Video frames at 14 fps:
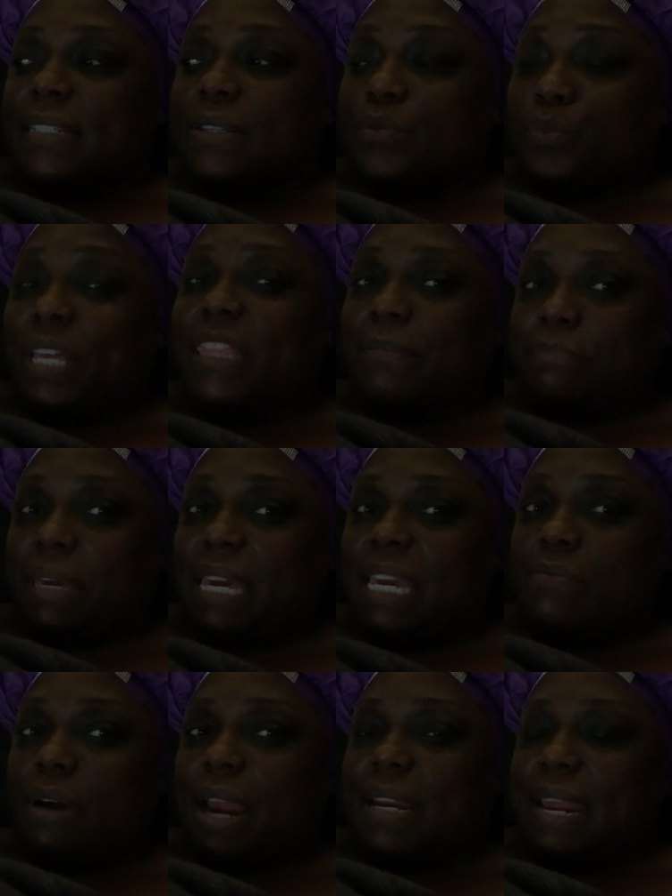with me
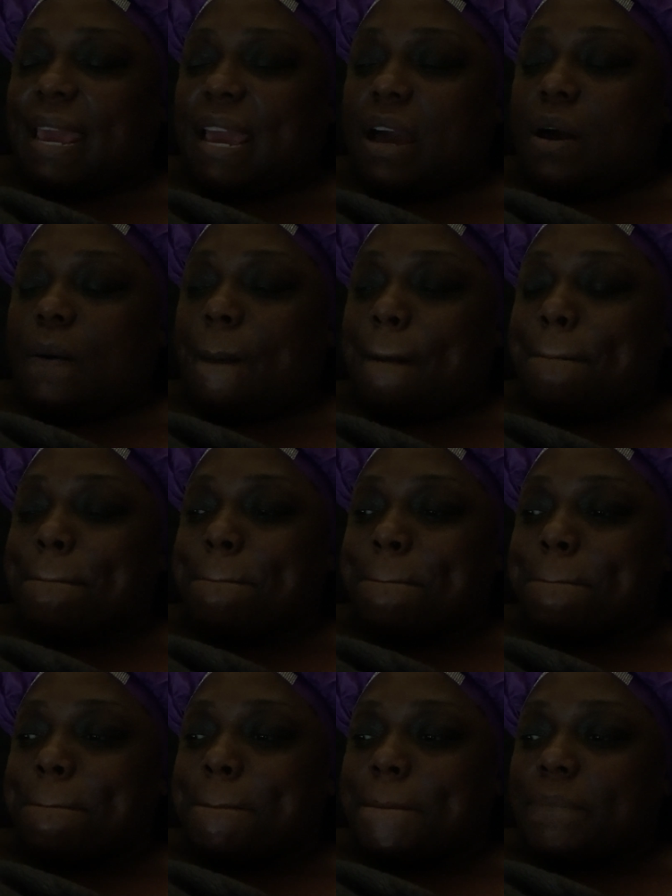right now,
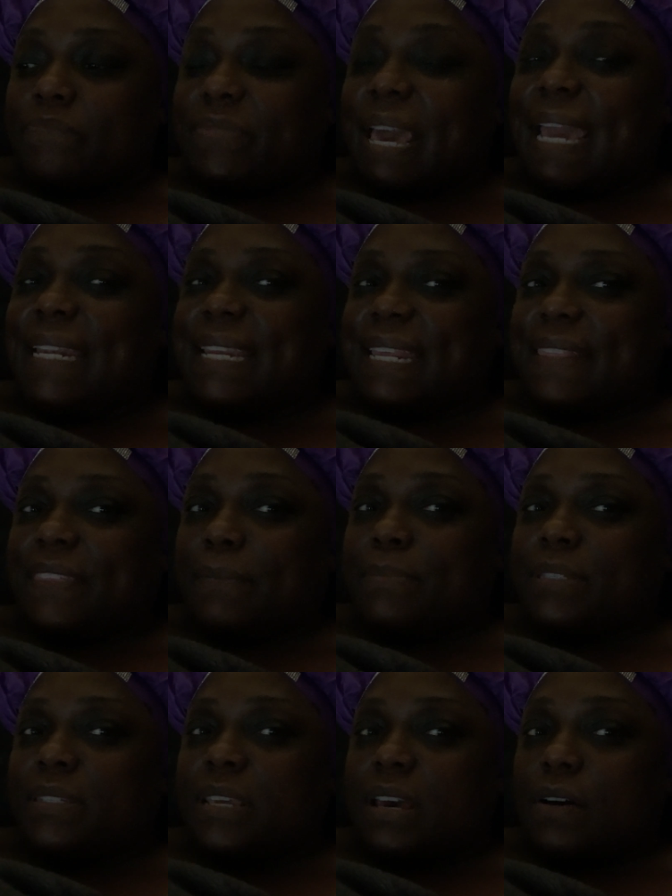they did it
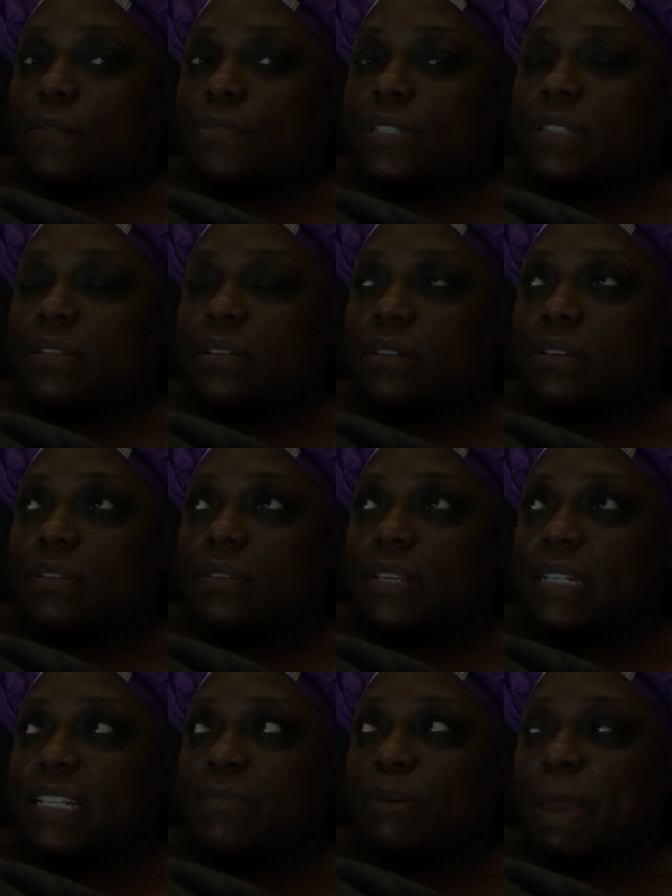themselves. They
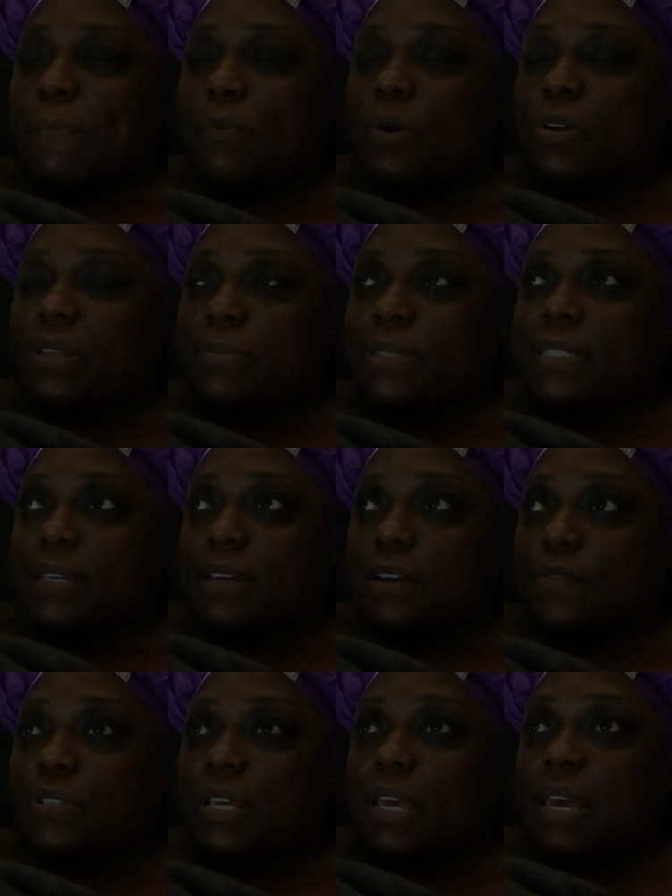did the paperwork
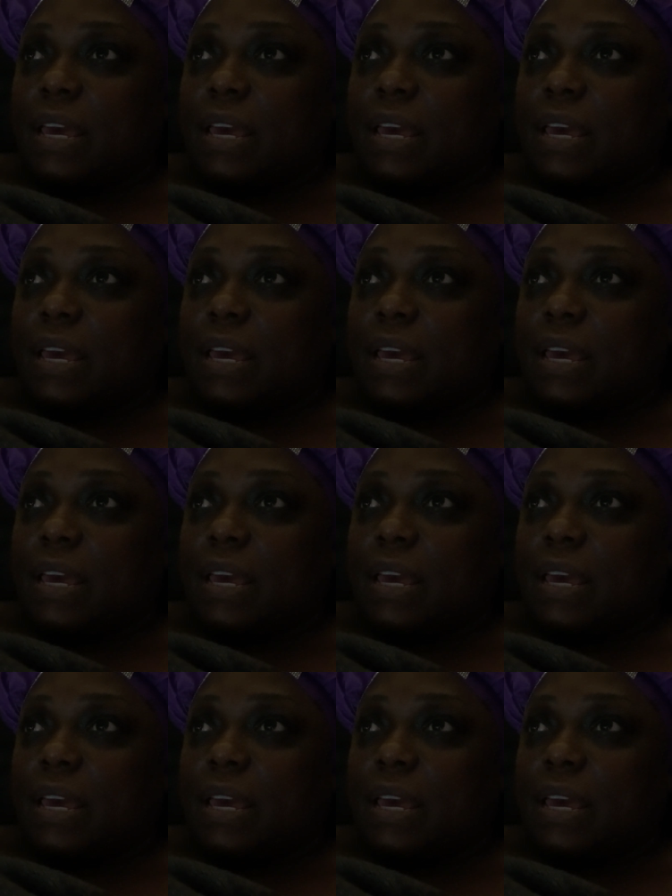themselves.